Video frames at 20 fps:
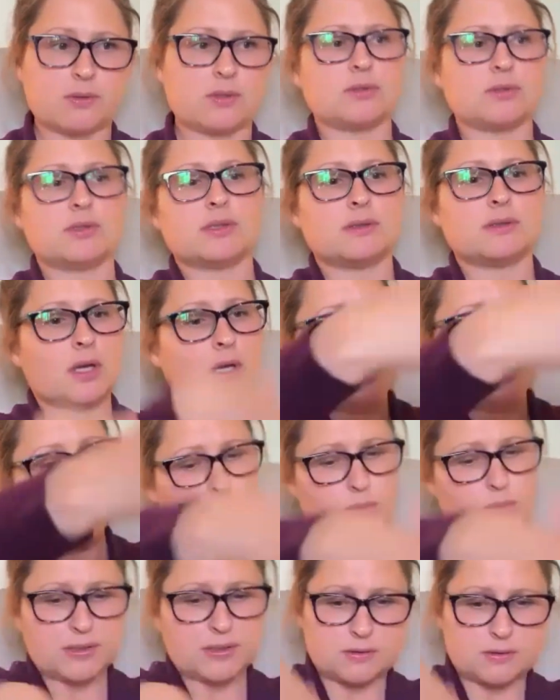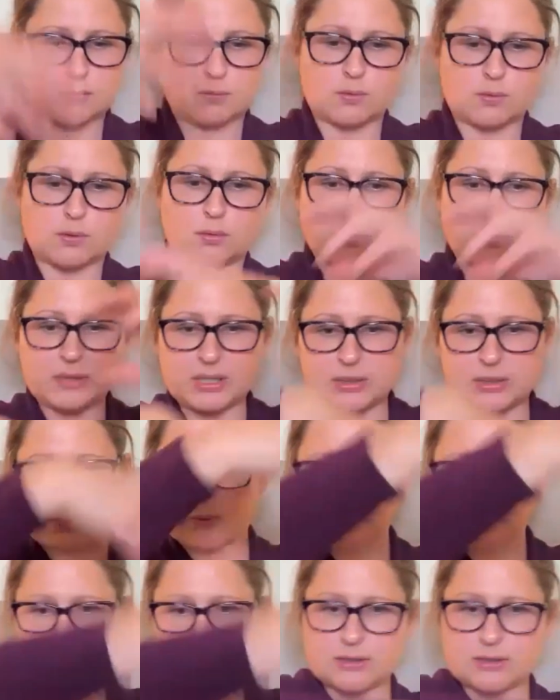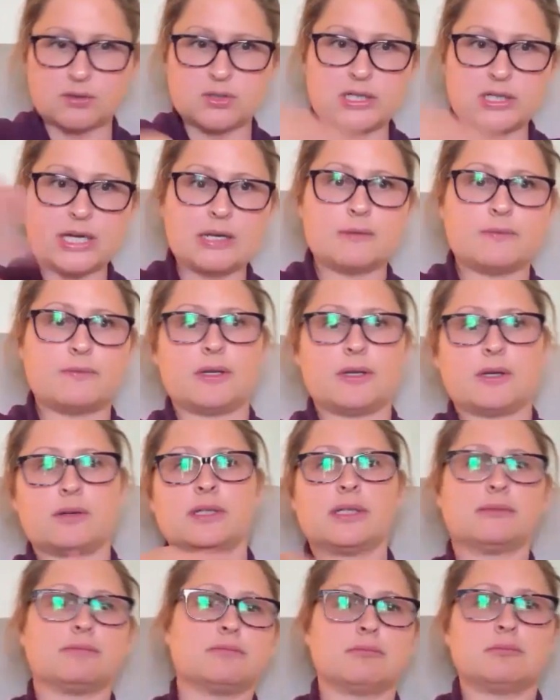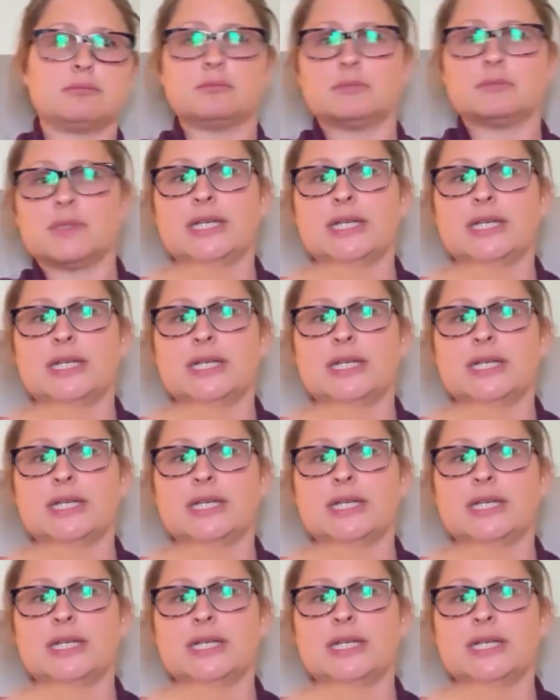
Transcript: So he'll just reach through people's energetic field and